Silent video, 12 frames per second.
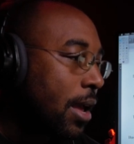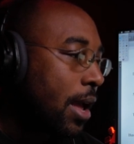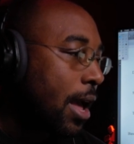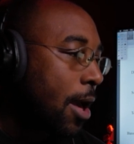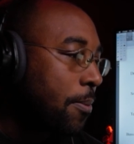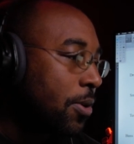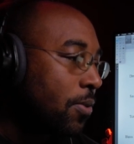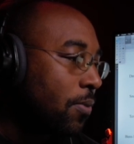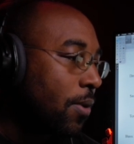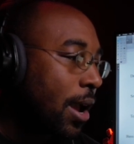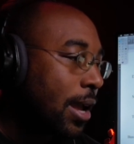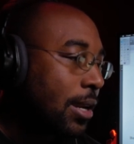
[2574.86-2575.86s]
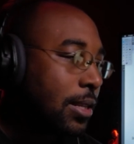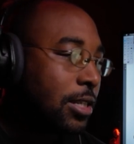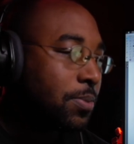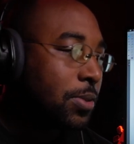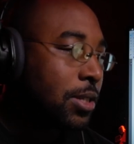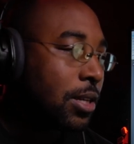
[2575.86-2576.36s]
Happening right in this
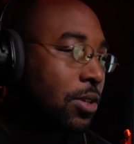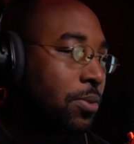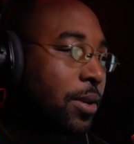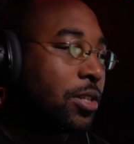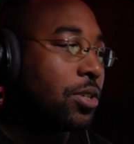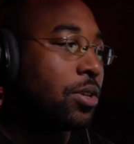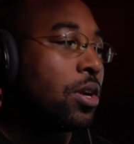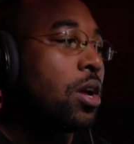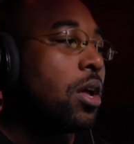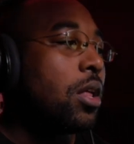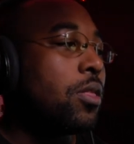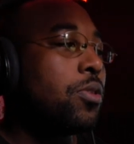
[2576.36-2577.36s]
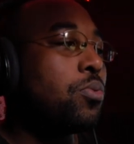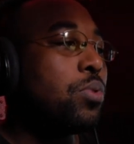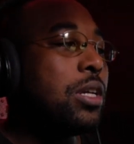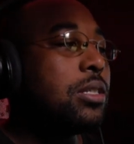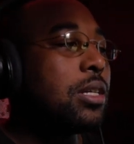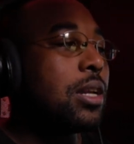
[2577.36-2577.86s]
particular measure. The
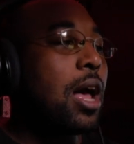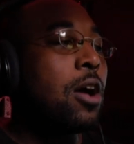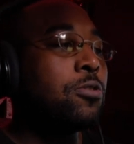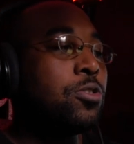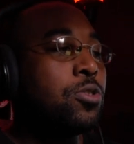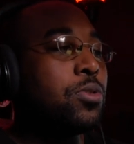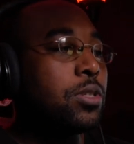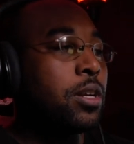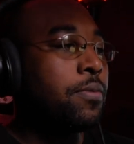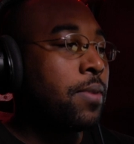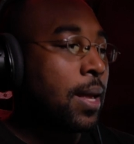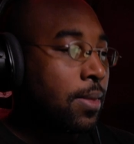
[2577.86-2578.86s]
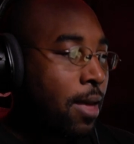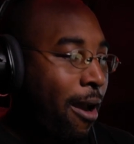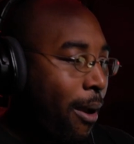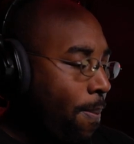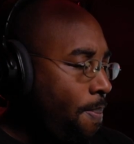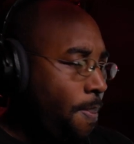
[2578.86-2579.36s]
reason I'll do stuff like
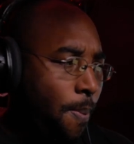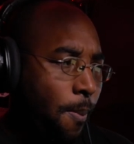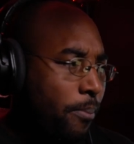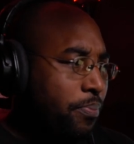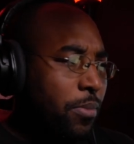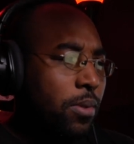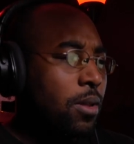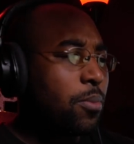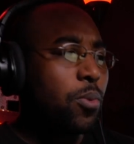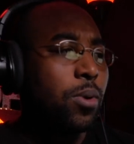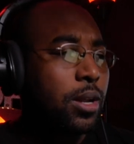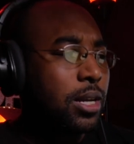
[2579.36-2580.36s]
that, number one,